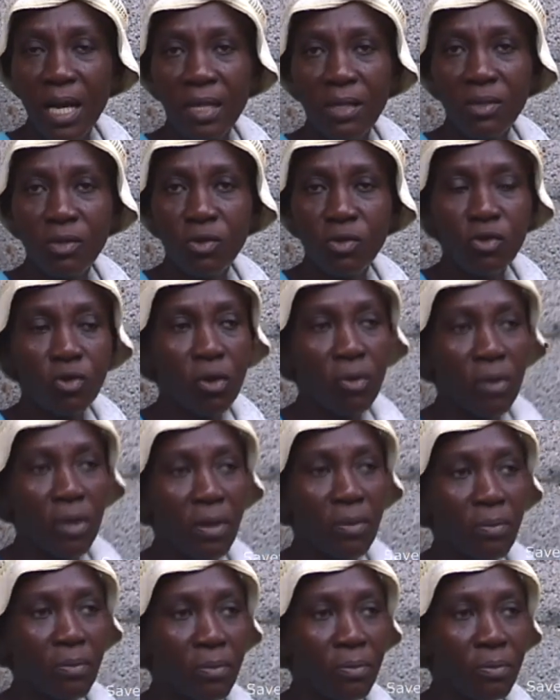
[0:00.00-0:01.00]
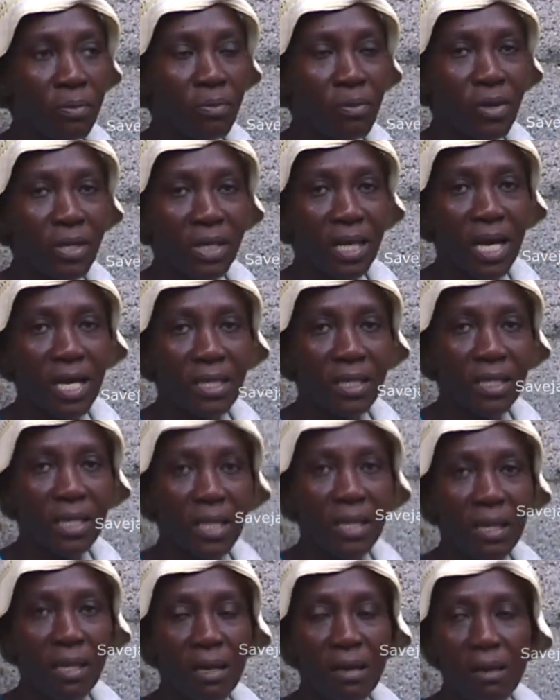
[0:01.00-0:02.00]
and throw it
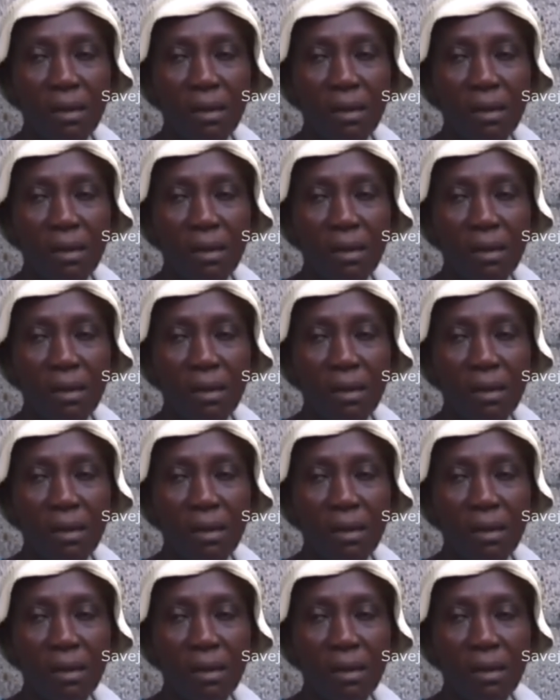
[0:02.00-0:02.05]
pregnancy.